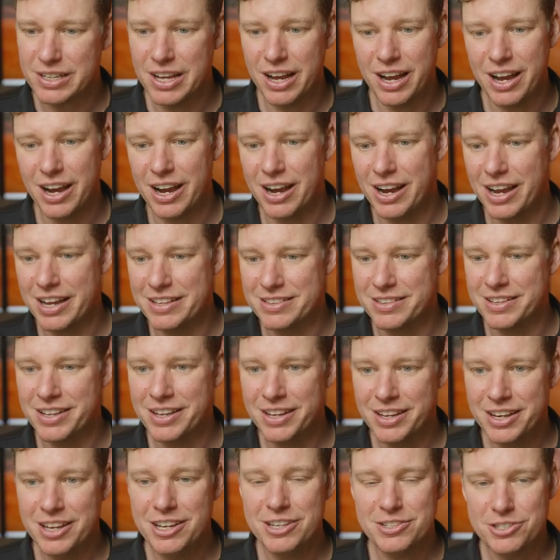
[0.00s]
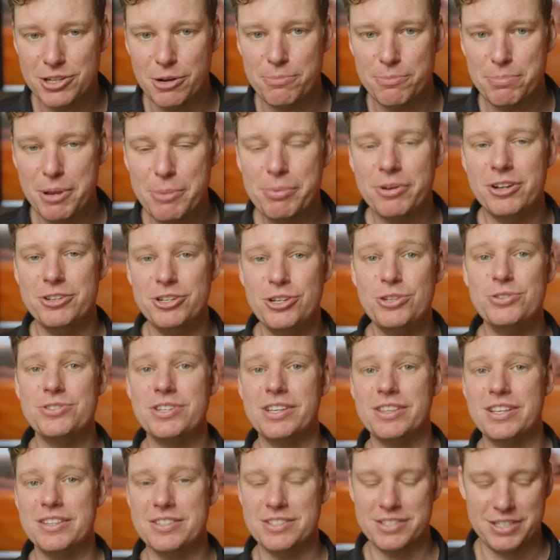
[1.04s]
Uh, and so people are
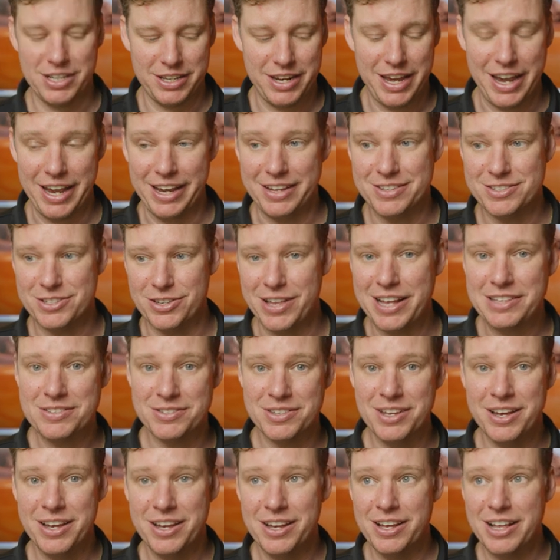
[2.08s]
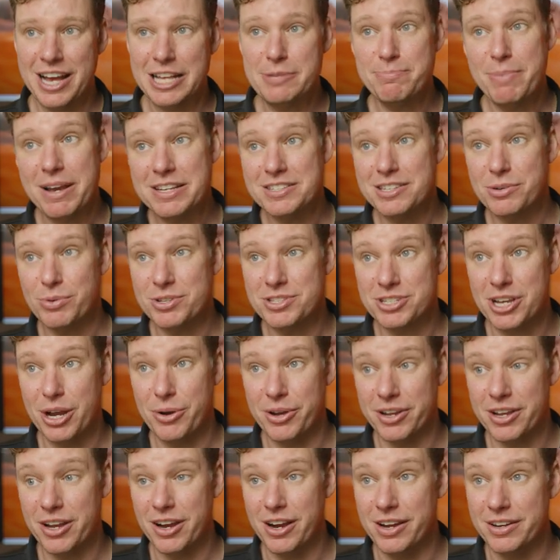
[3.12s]
using this today. So that's that's basically what's
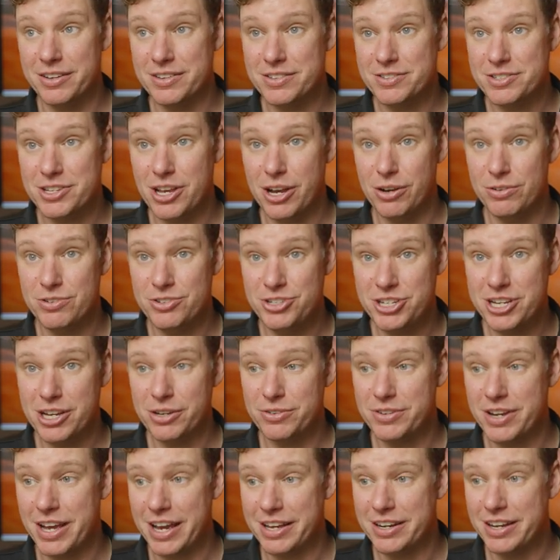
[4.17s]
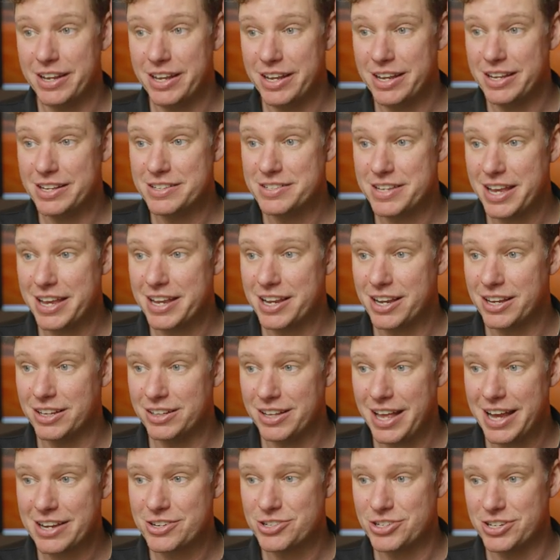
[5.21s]
going on. So GeoNet is a
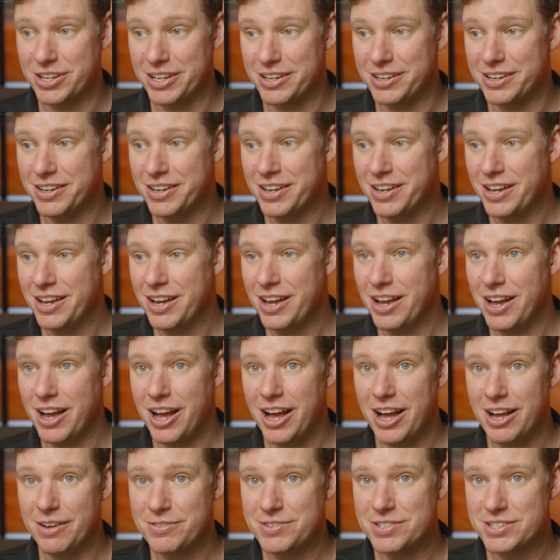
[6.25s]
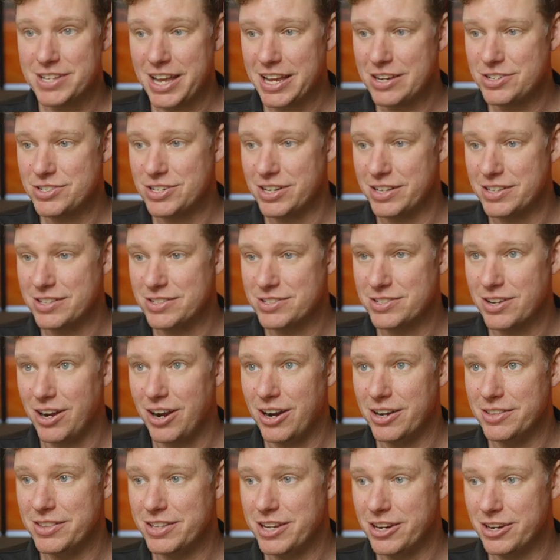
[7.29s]
collection of stations
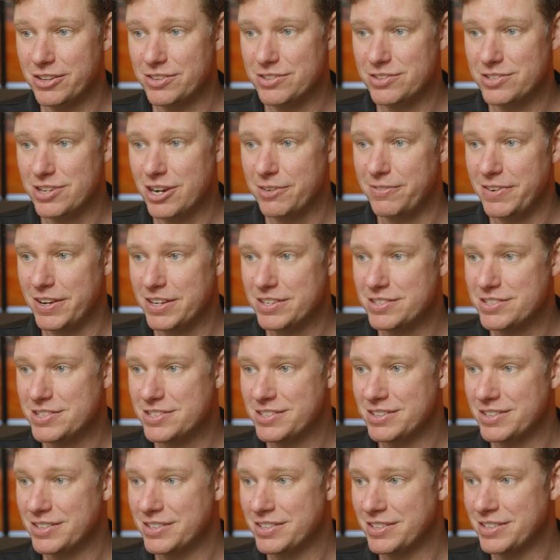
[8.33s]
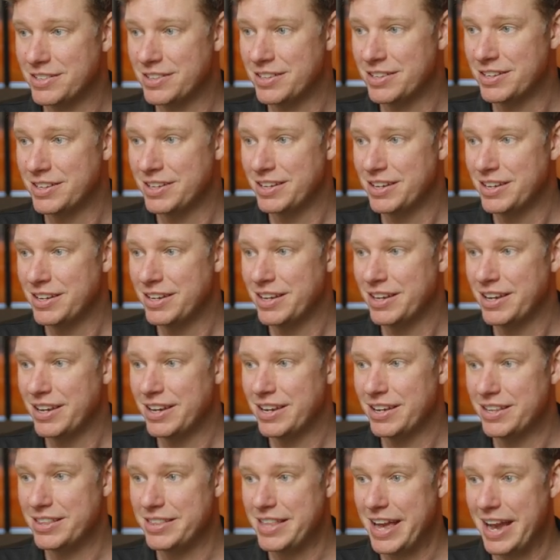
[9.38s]
on the Earth's surface
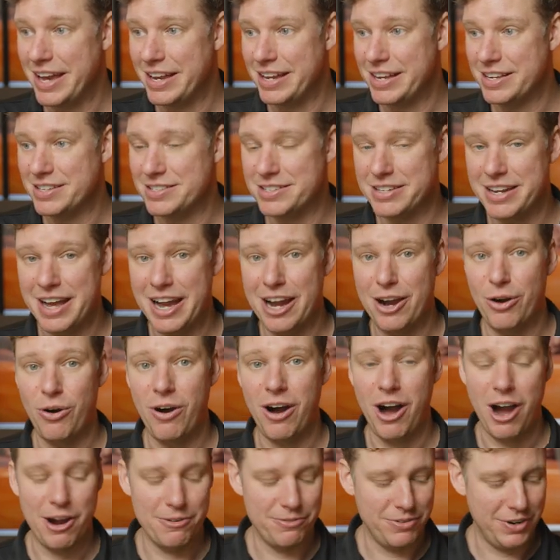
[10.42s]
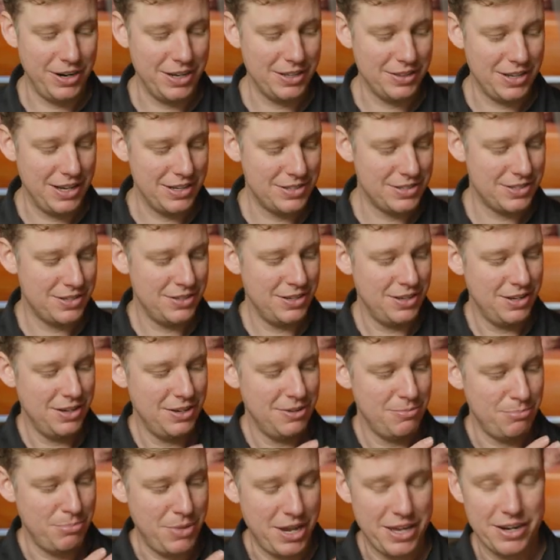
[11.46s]
that is now offering this
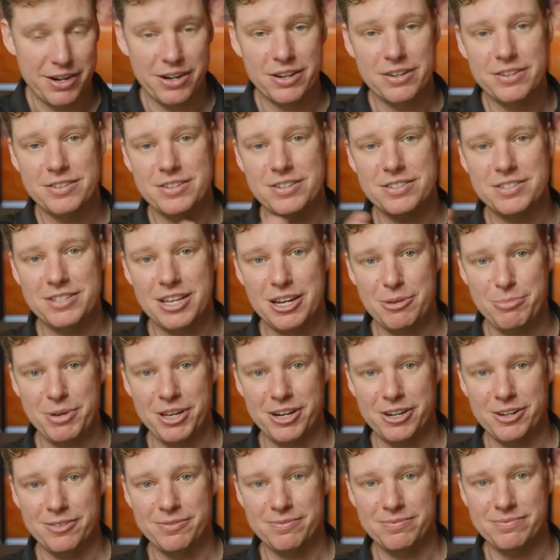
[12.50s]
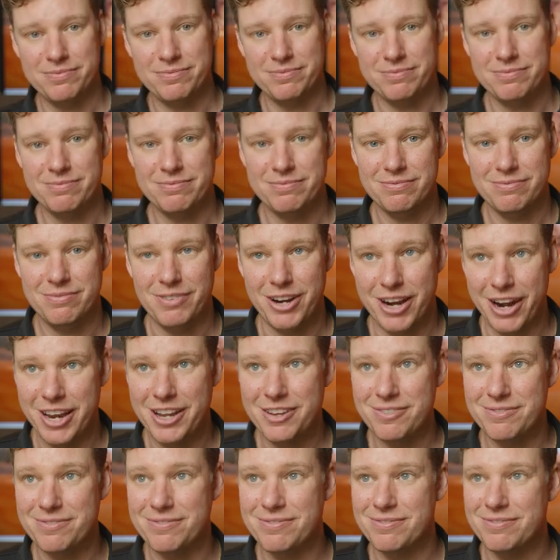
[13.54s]
meter to centimeter. All right.